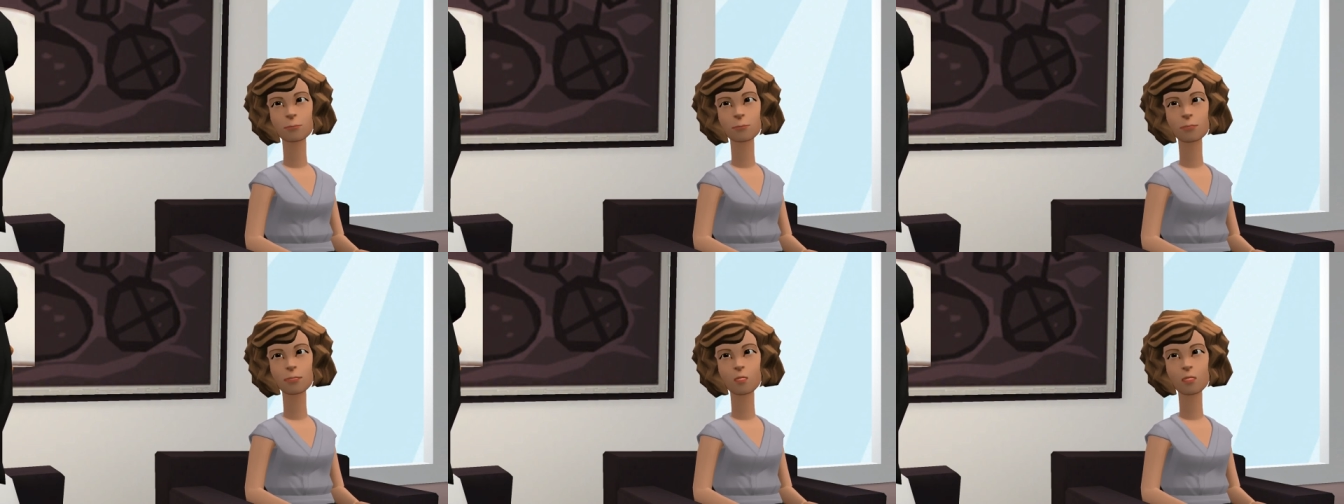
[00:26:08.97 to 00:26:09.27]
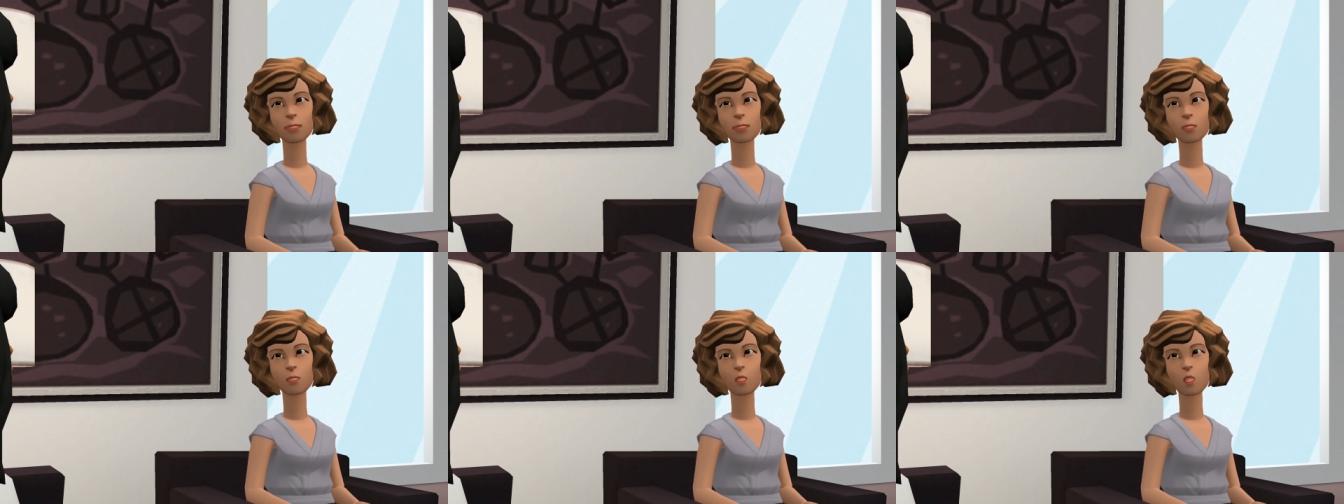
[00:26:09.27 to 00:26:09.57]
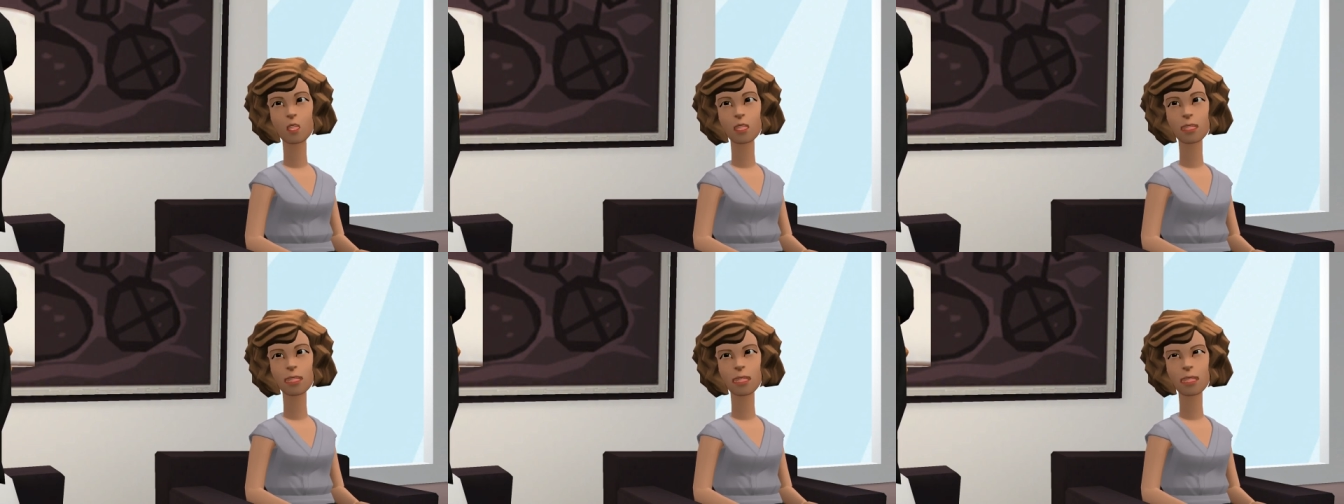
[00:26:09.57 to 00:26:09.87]
So don't
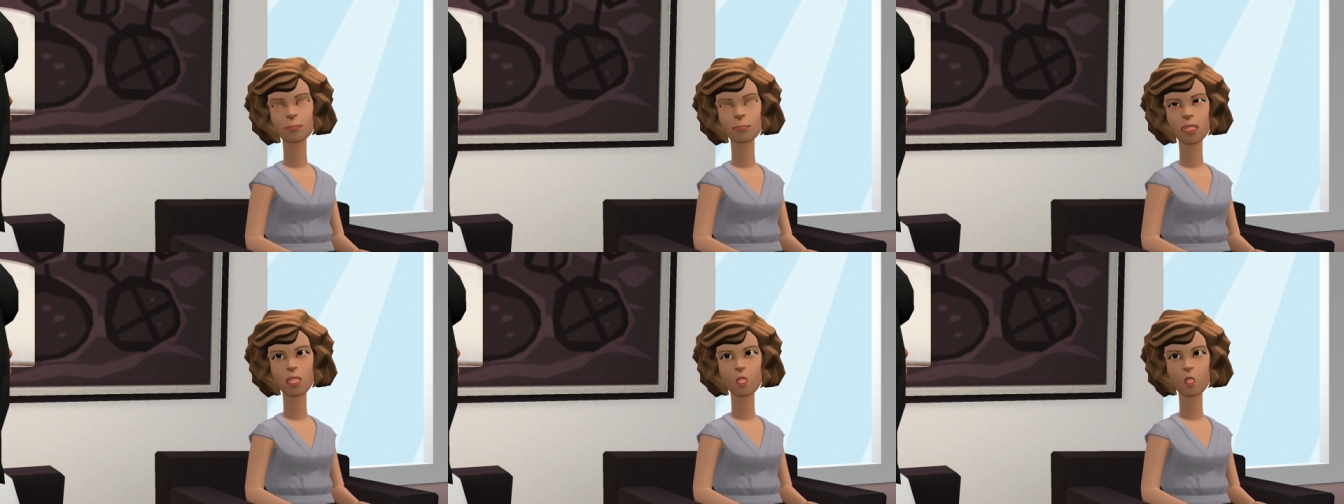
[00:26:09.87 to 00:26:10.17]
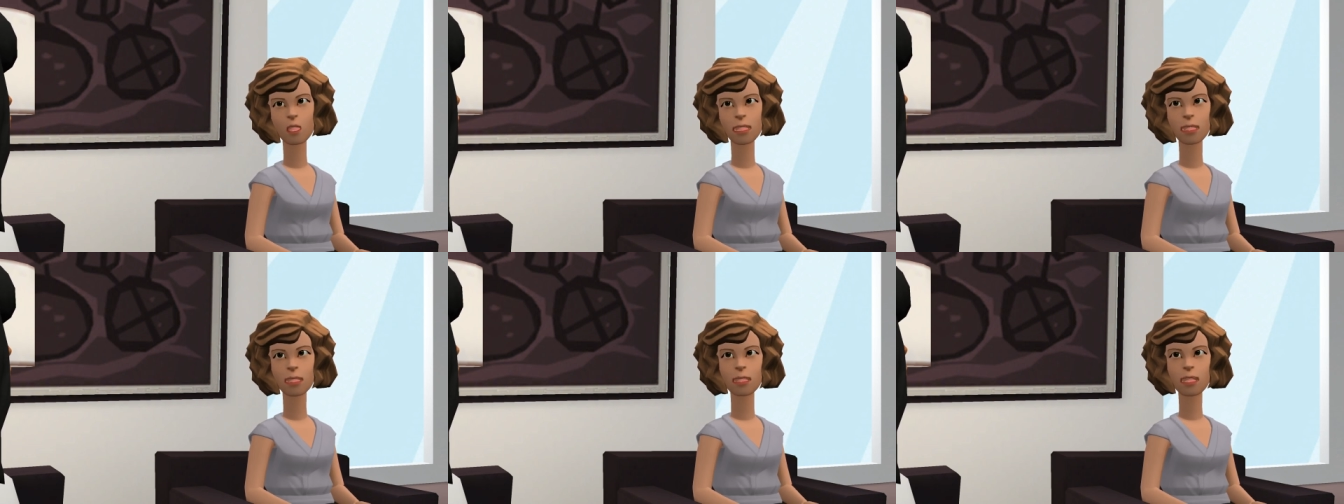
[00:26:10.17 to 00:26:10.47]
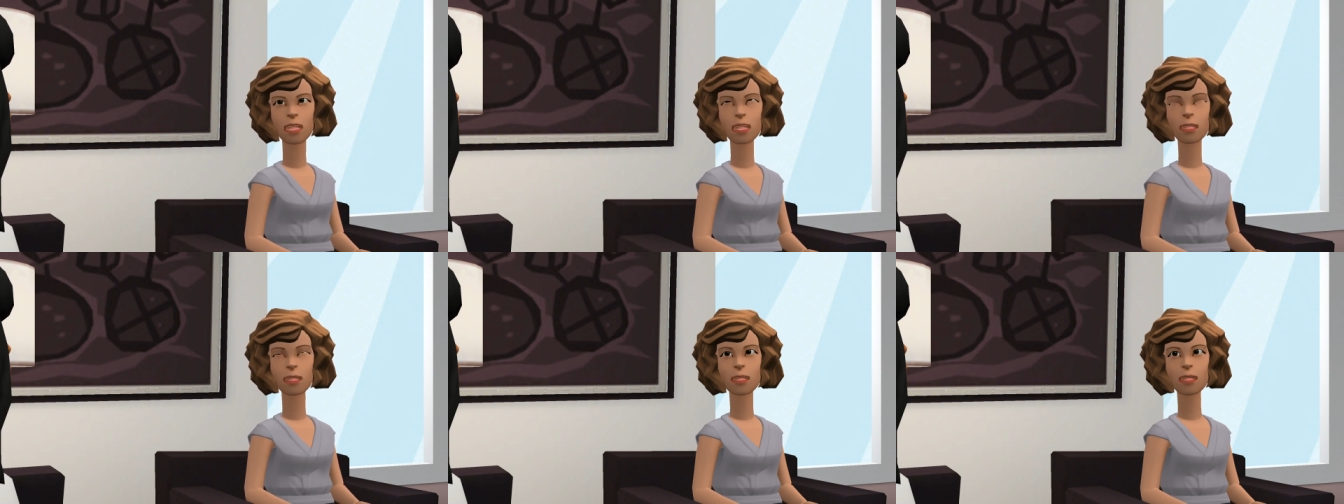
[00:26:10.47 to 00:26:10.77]
worry about these
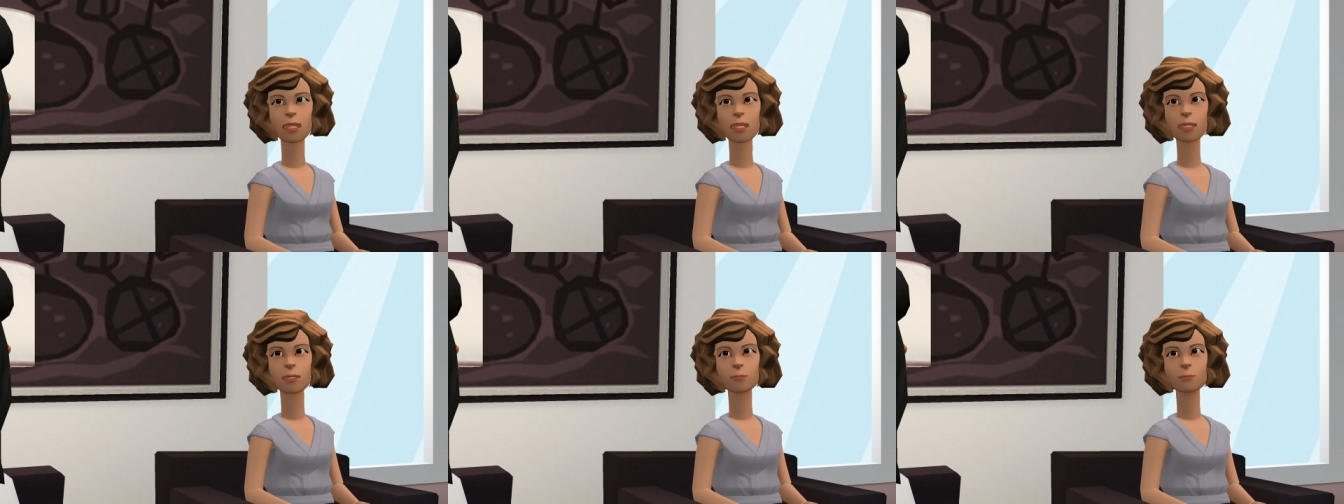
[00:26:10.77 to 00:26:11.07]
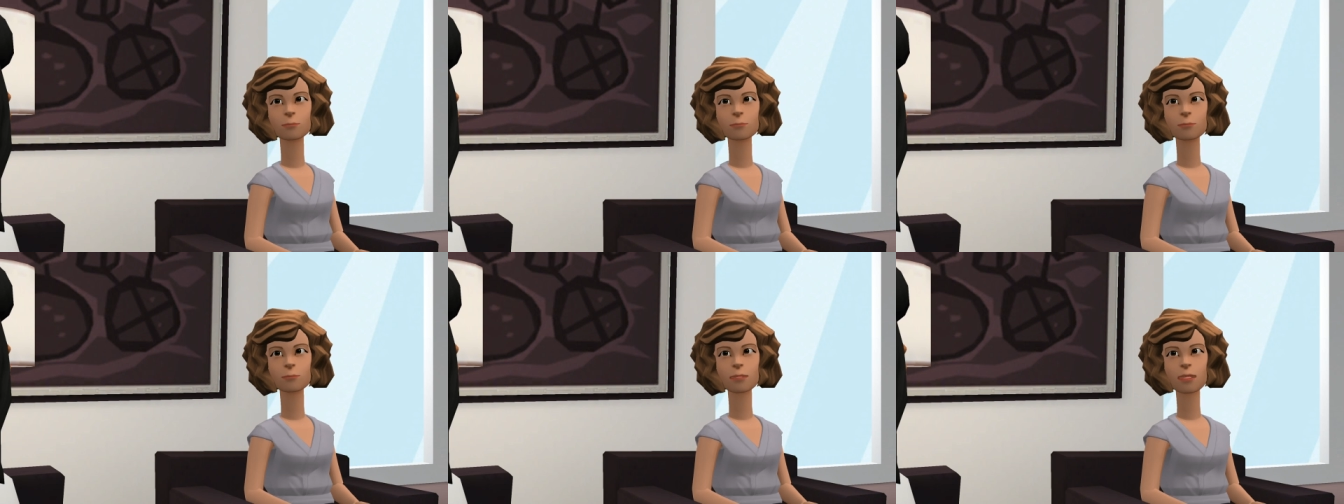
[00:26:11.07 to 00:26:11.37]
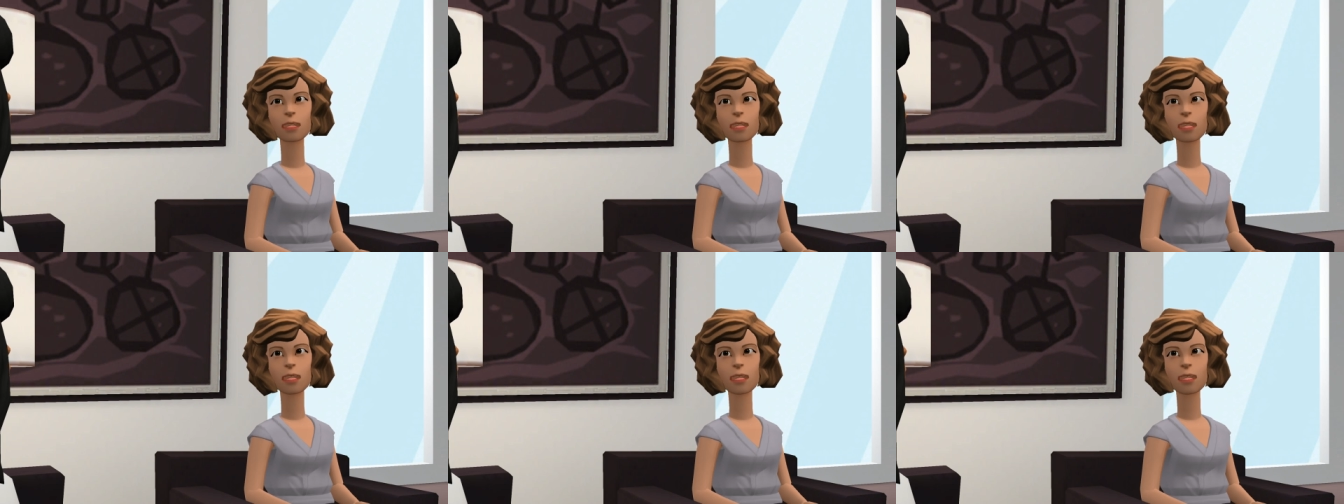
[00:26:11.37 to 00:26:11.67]
things,
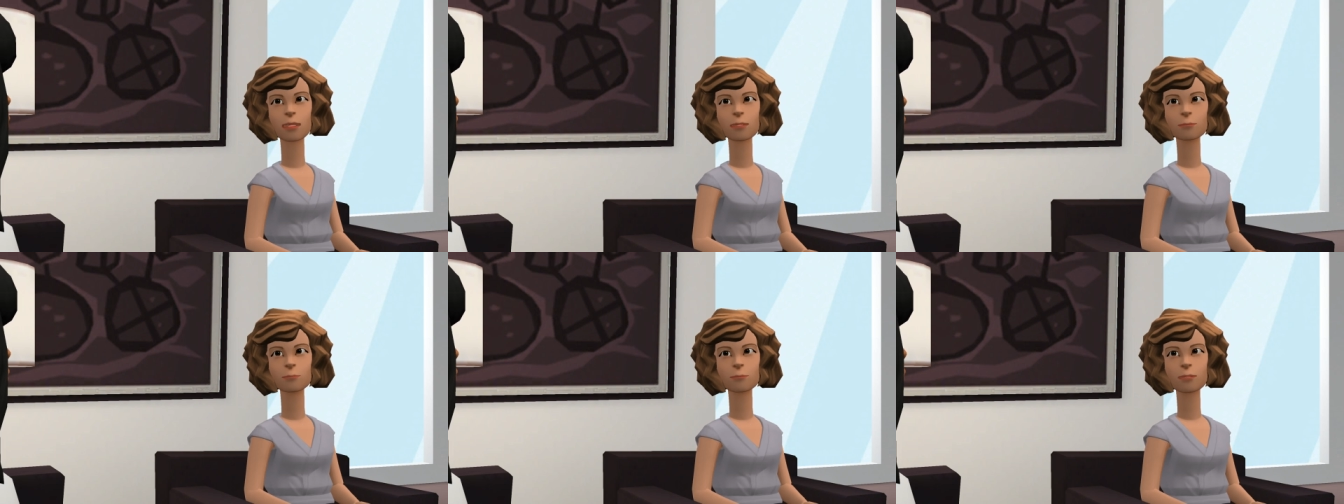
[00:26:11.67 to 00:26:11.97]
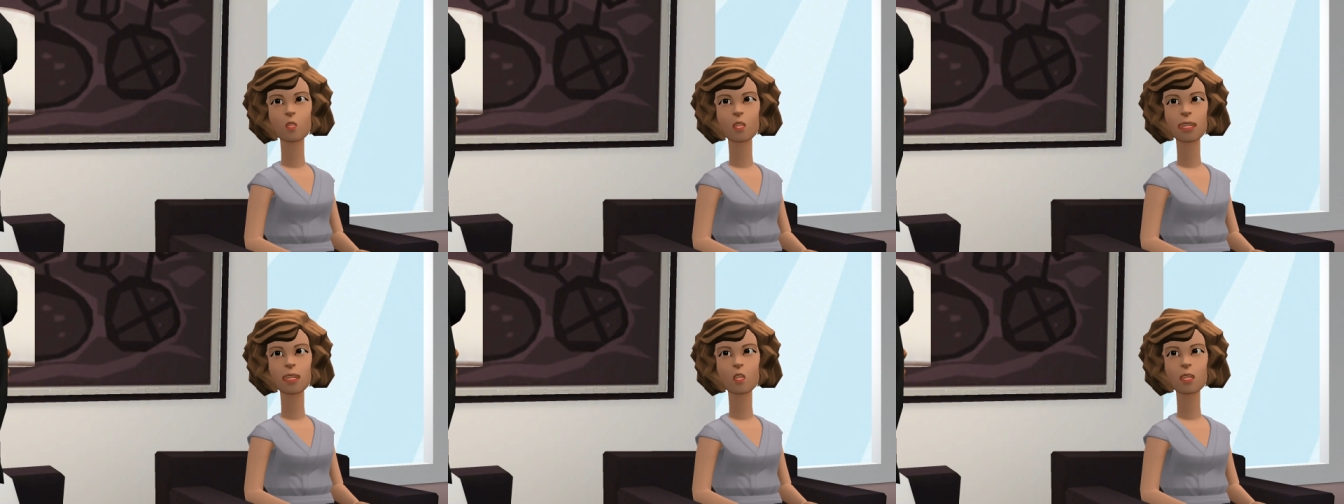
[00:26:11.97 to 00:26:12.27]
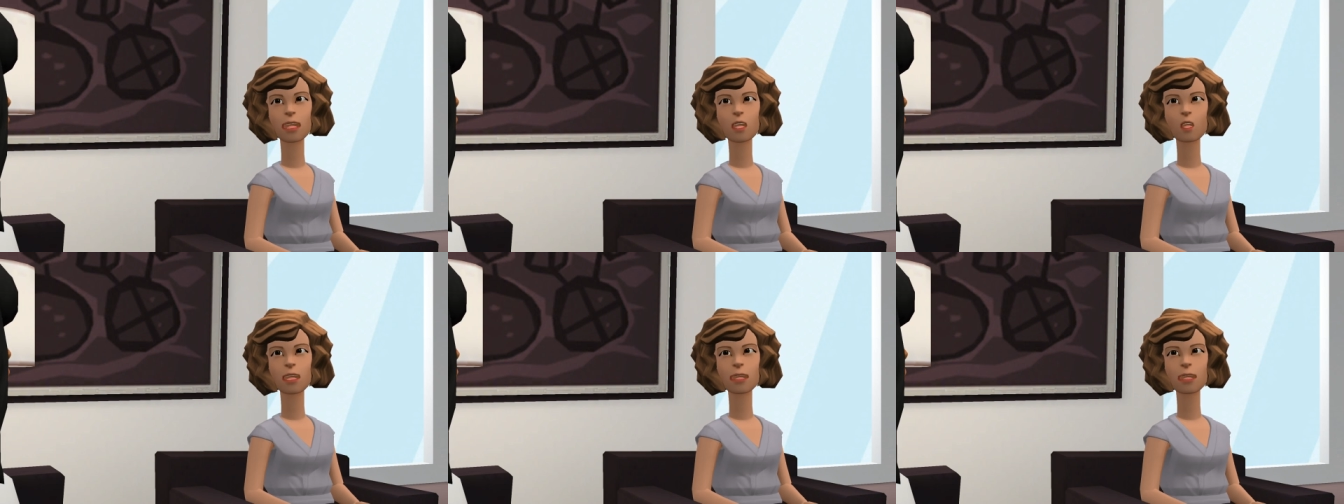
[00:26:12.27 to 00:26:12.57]
saying, What
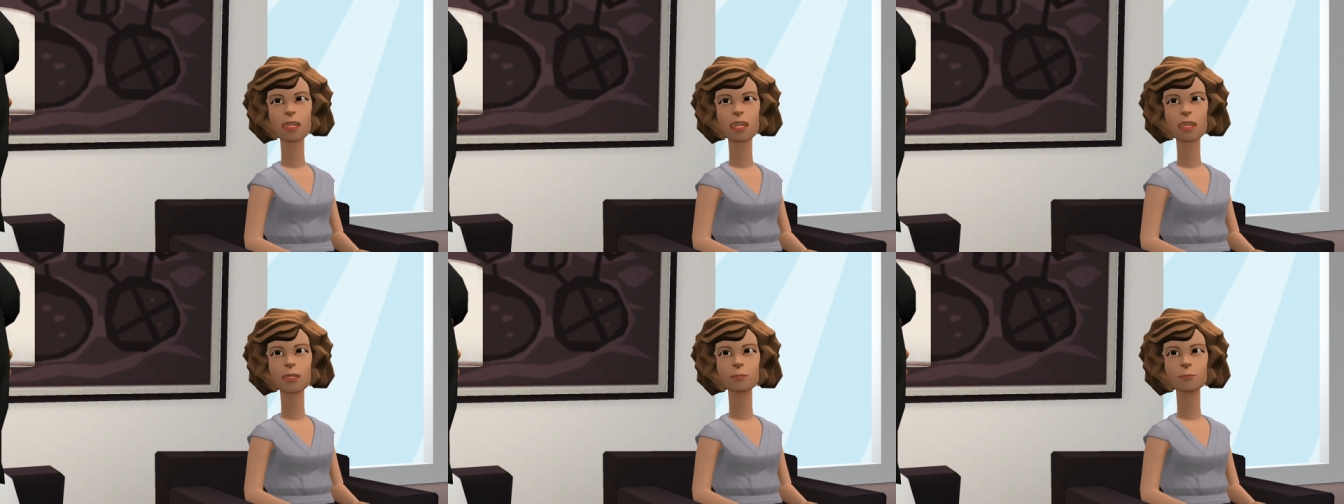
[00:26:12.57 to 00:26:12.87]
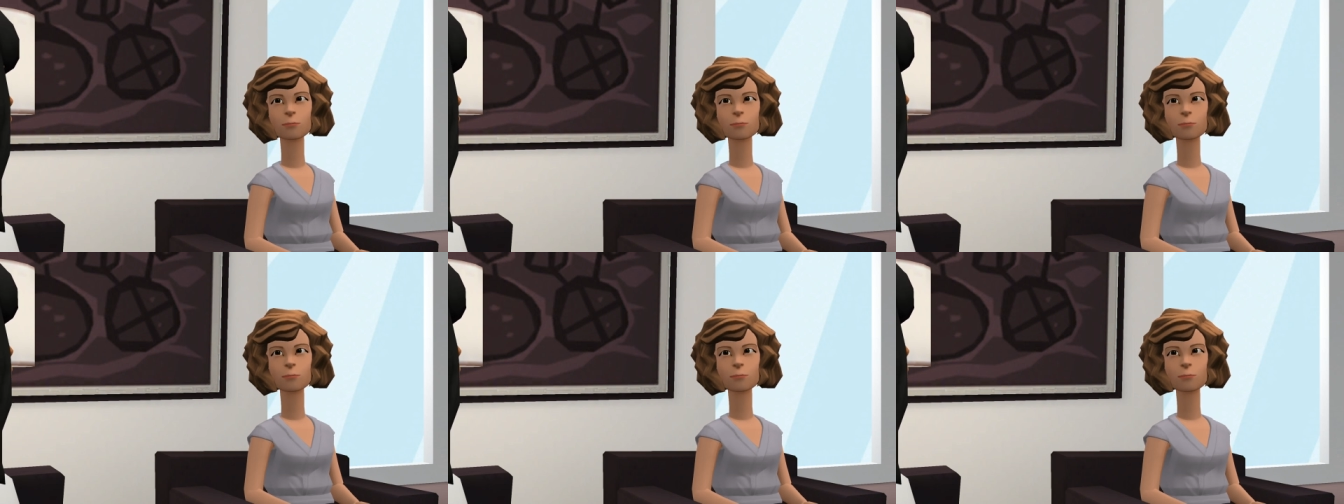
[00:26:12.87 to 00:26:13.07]
will we eat?